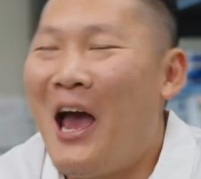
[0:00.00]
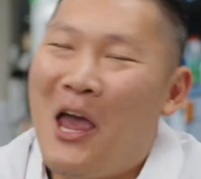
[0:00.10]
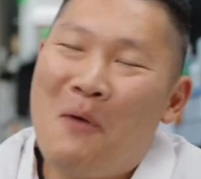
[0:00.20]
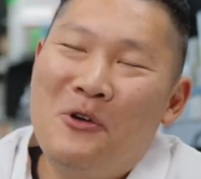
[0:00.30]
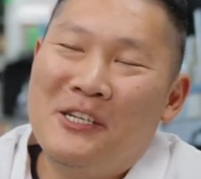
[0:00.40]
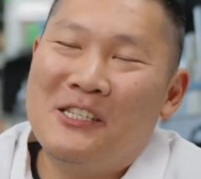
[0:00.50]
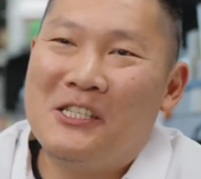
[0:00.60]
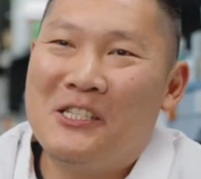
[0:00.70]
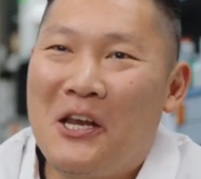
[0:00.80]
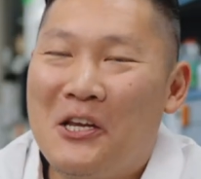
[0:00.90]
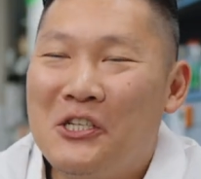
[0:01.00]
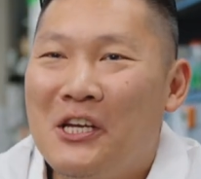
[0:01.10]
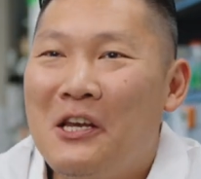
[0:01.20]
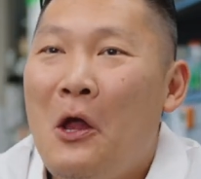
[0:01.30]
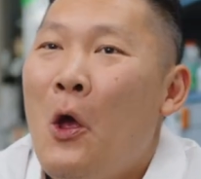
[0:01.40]
I am research
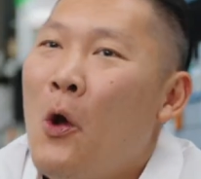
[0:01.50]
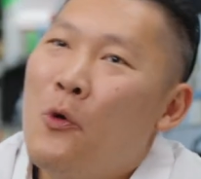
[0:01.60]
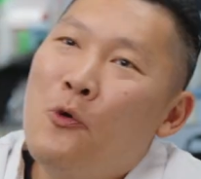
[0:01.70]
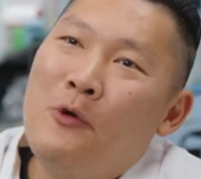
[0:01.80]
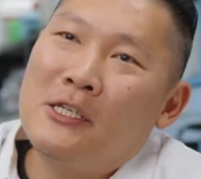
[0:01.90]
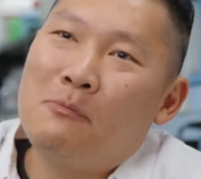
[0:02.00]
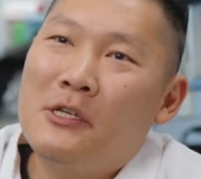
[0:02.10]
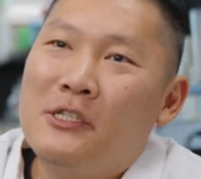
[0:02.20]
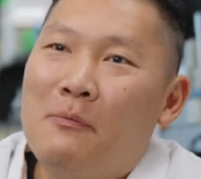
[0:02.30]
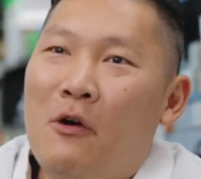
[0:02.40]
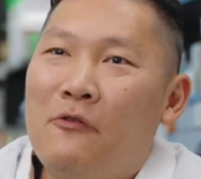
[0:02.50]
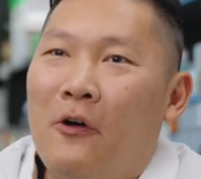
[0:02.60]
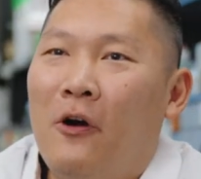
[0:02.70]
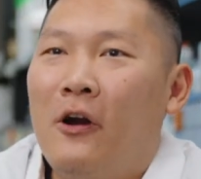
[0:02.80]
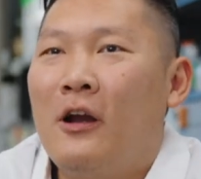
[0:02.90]
technician who responsible
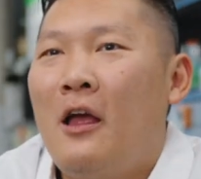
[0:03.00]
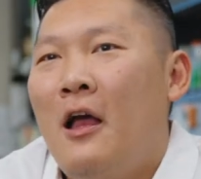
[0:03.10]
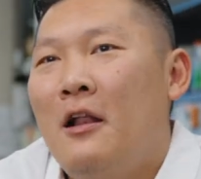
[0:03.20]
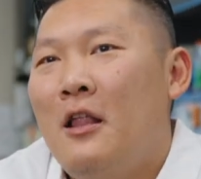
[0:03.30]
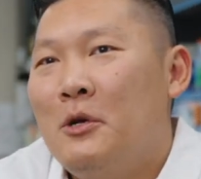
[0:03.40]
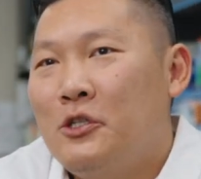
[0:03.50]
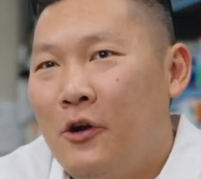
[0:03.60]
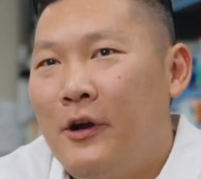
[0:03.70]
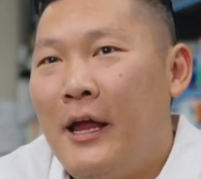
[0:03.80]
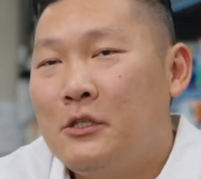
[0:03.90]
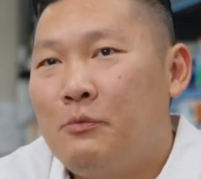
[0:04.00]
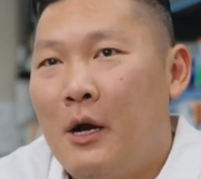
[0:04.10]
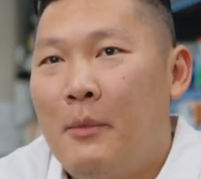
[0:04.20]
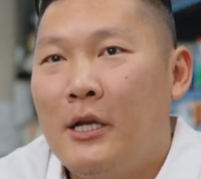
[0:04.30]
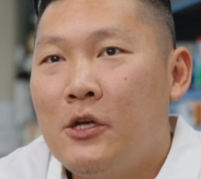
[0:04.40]
for laboratory
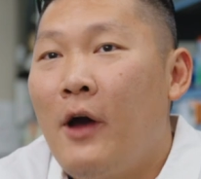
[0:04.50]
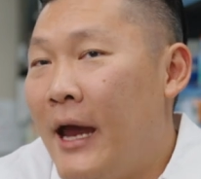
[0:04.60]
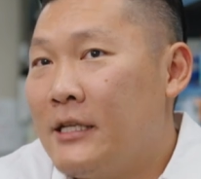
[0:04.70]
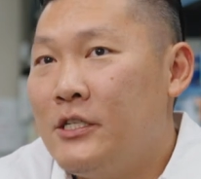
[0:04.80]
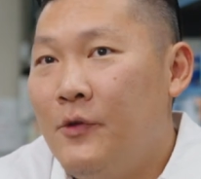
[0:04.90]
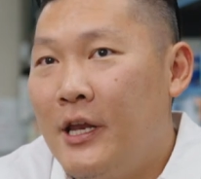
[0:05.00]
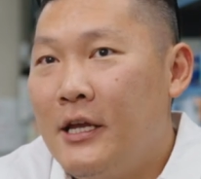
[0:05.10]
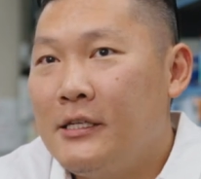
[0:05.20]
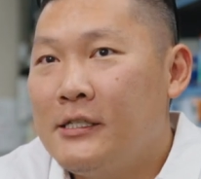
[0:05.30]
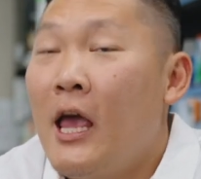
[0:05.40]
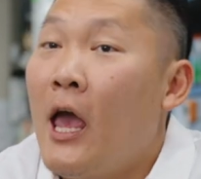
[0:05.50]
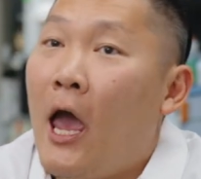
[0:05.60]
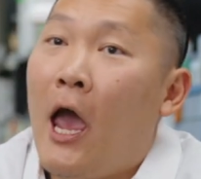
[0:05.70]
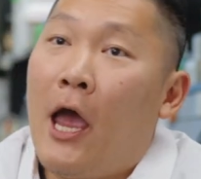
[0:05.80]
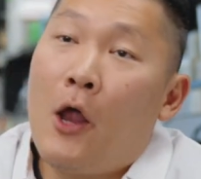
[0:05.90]
experimental activities
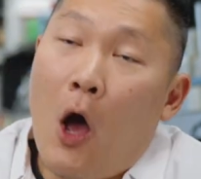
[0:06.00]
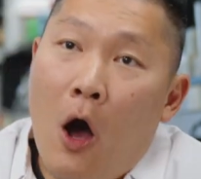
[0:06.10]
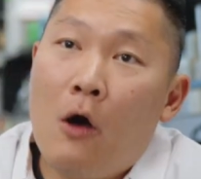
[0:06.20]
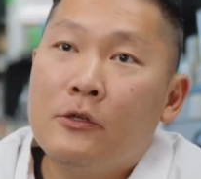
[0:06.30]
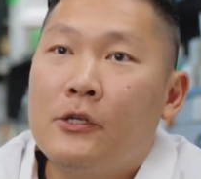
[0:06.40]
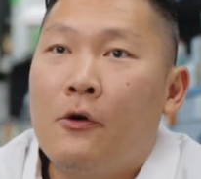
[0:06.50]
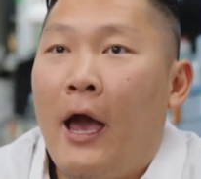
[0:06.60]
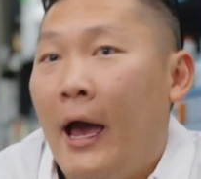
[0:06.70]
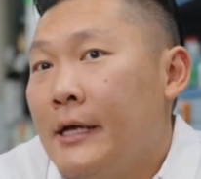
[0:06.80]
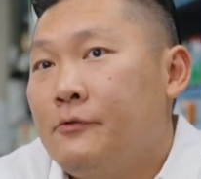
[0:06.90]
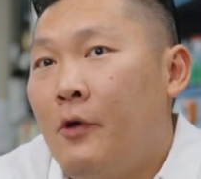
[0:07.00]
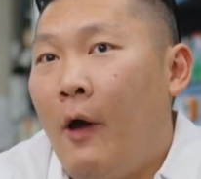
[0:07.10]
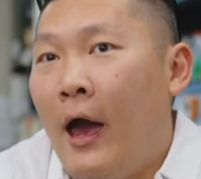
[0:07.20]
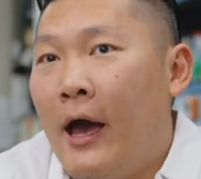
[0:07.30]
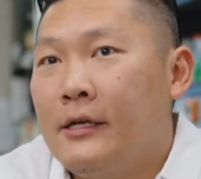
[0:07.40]
and also as
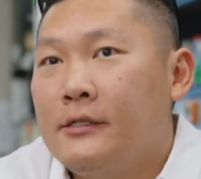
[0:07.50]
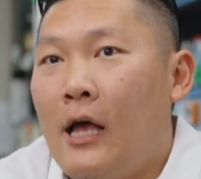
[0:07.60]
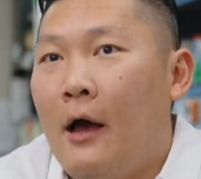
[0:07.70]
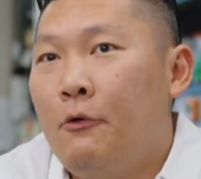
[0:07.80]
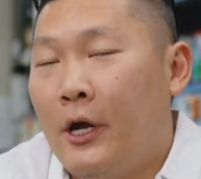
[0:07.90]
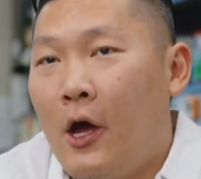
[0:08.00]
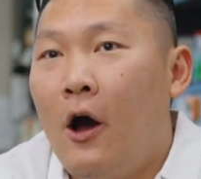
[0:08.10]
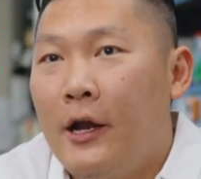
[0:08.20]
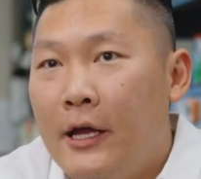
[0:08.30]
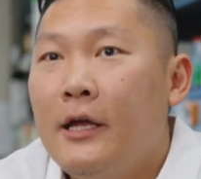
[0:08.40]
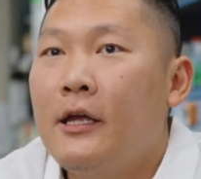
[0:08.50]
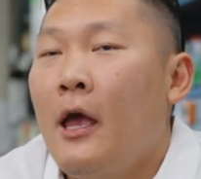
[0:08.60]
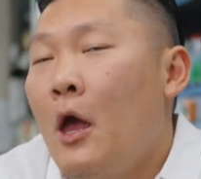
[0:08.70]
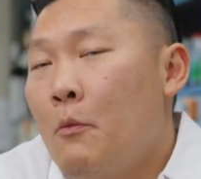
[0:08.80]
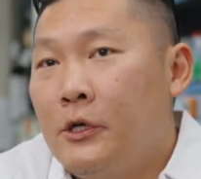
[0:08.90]
well as recording
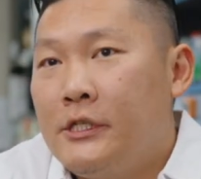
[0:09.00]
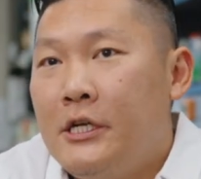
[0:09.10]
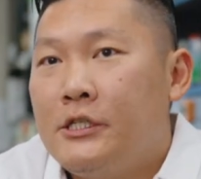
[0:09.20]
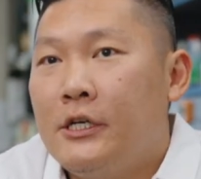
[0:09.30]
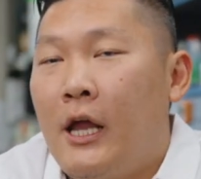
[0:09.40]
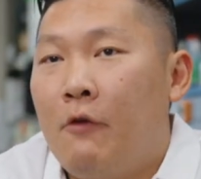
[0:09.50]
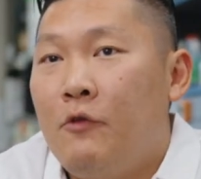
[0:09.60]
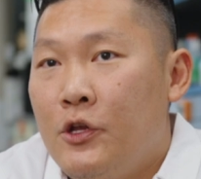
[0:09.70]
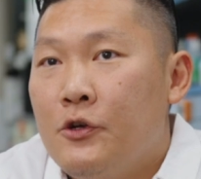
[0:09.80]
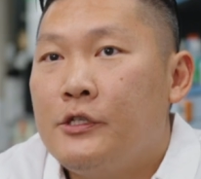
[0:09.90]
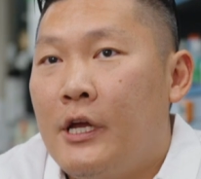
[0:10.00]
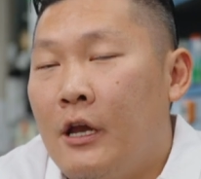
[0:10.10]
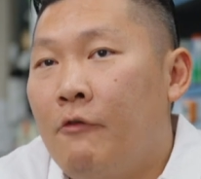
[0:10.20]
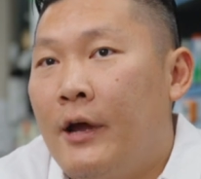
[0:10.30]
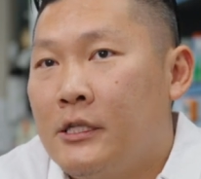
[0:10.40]
procedure that we use in
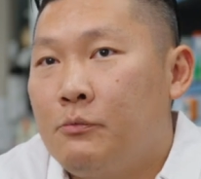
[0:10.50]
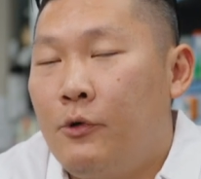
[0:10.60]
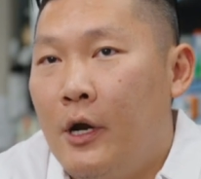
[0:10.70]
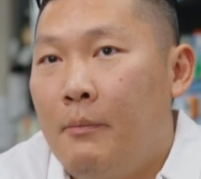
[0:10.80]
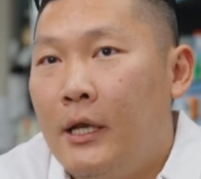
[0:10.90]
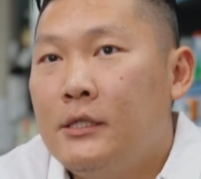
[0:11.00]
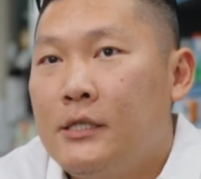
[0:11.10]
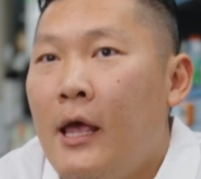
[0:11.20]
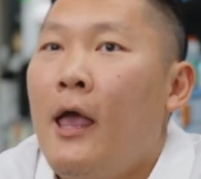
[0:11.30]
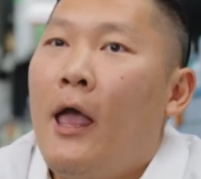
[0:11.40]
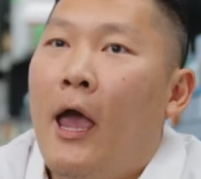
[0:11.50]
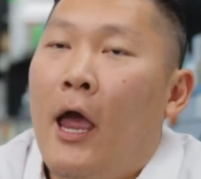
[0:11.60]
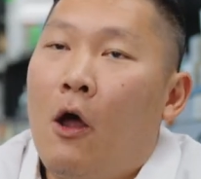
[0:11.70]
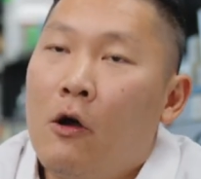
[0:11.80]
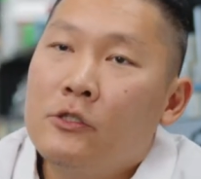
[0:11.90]
our experiment
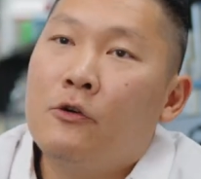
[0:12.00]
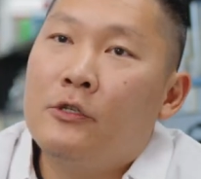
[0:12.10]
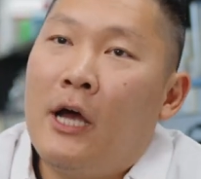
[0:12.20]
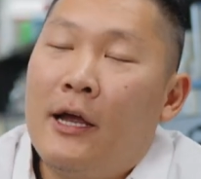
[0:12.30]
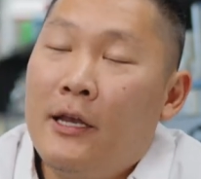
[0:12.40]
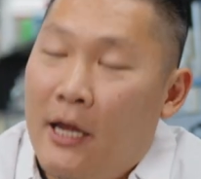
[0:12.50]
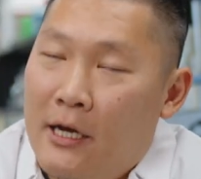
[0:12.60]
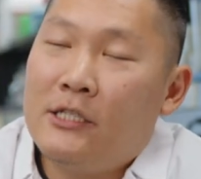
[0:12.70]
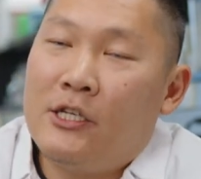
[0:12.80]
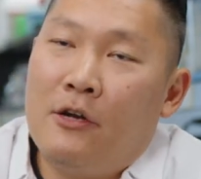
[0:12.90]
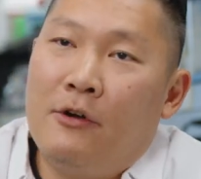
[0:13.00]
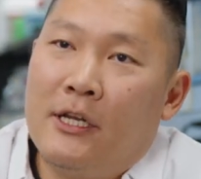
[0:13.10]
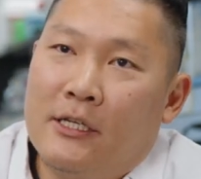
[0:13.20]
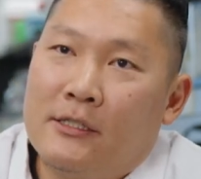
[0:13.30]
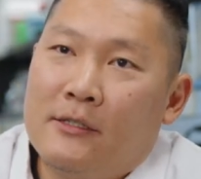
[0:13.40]
and also data
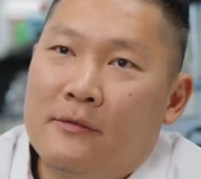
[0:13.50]
generated.